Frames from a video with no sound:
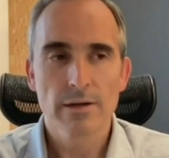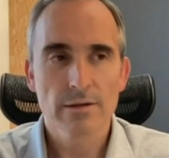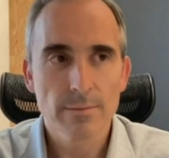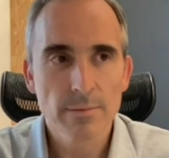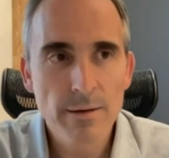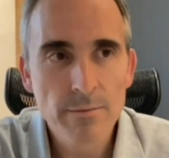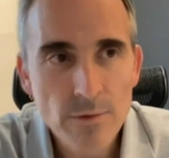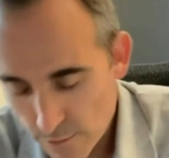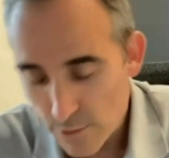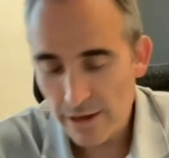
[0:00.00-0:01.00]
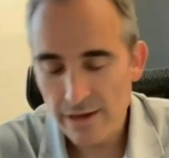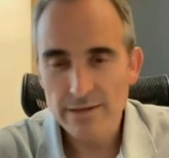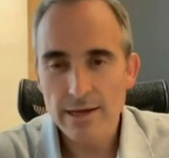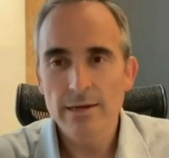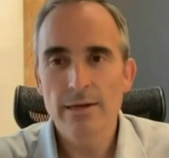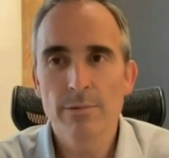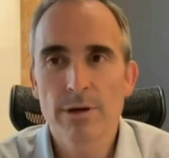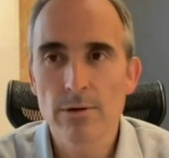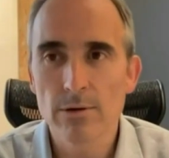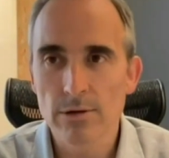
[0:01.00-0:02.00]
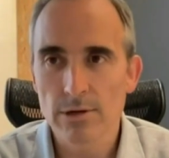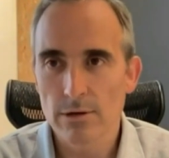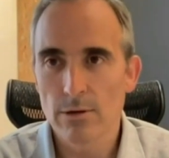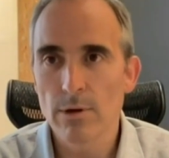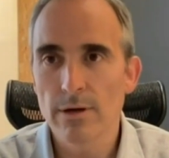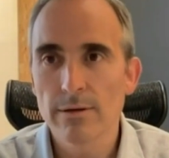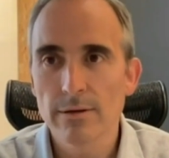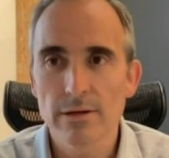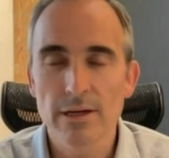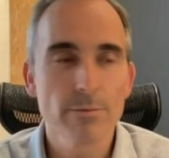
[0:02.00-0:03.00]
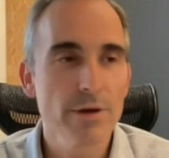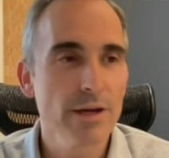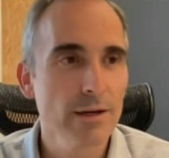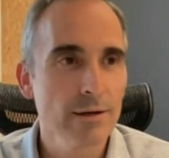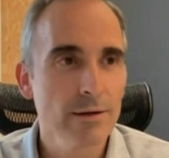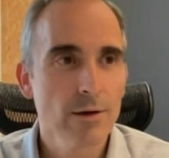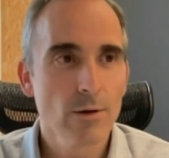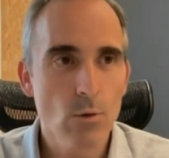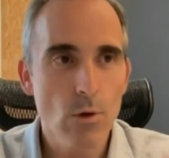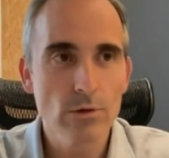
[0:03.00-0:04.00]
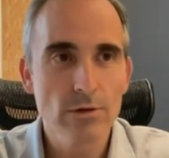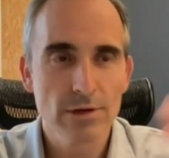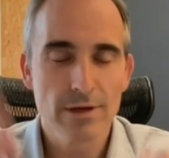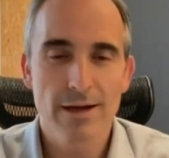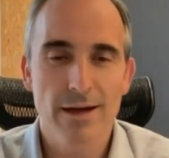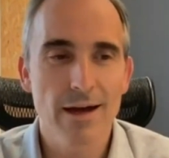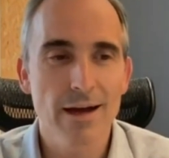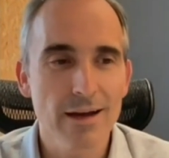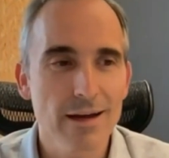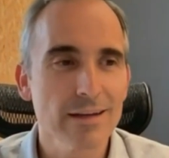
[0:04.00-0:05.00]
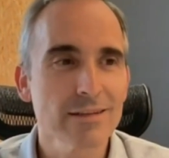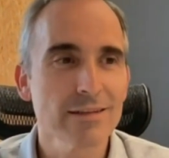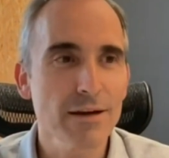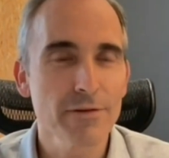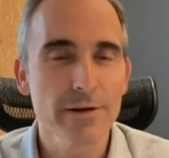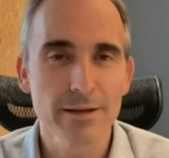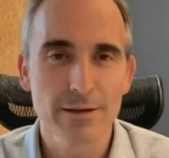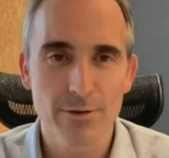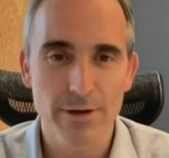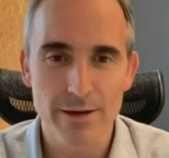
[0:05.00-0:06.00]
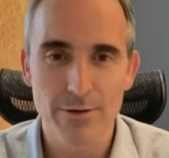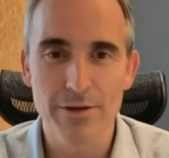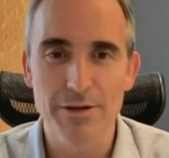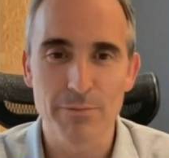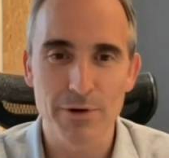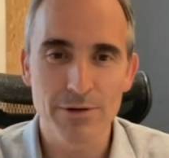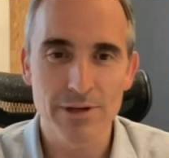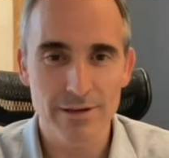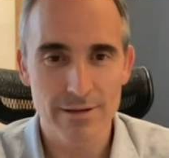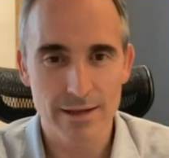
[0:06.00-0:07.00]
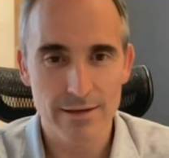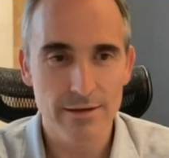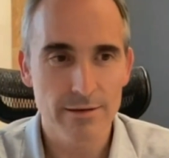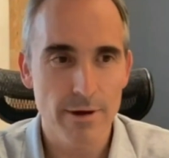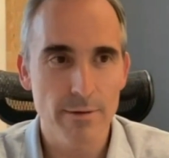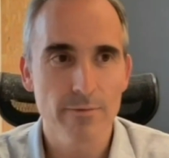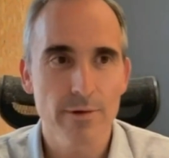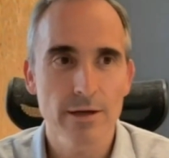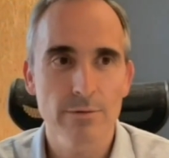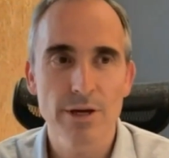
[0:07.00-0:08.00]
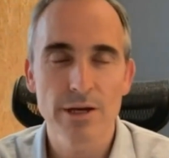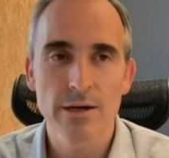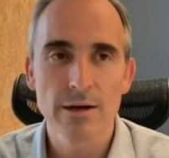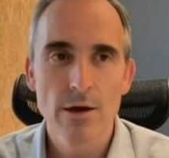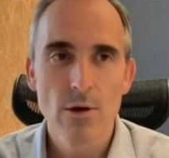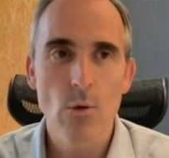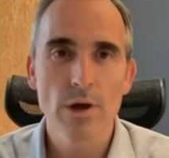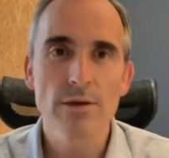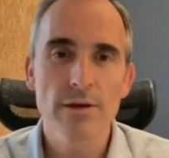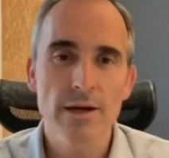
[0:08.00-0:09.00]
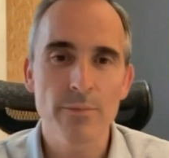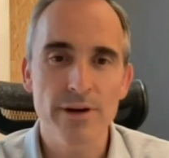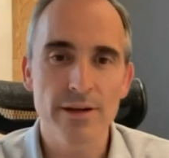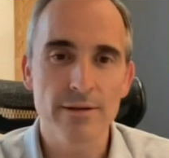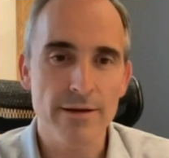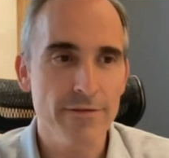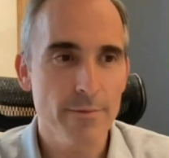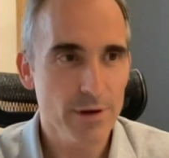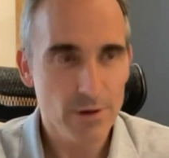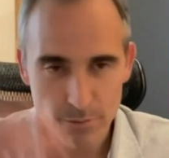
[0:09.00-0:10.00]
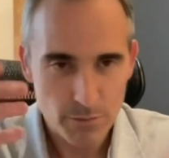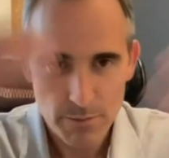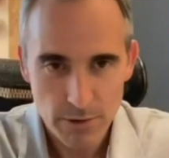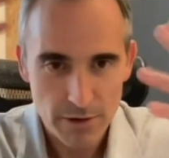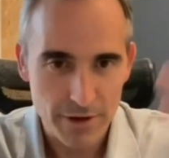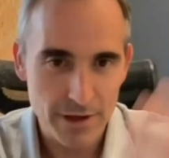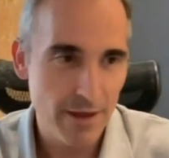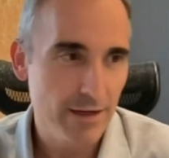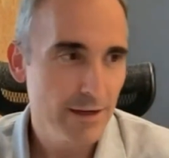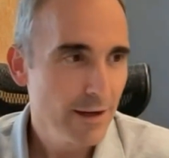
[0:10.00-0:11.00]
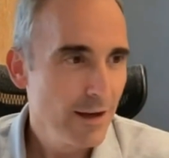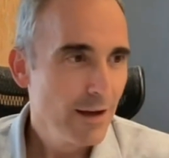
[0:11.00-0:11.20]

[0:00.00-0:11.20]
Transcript: yes i'm really excited because uh, well this has been quote as suffering okay all this process that is one um, has been one year pretty tough because people think that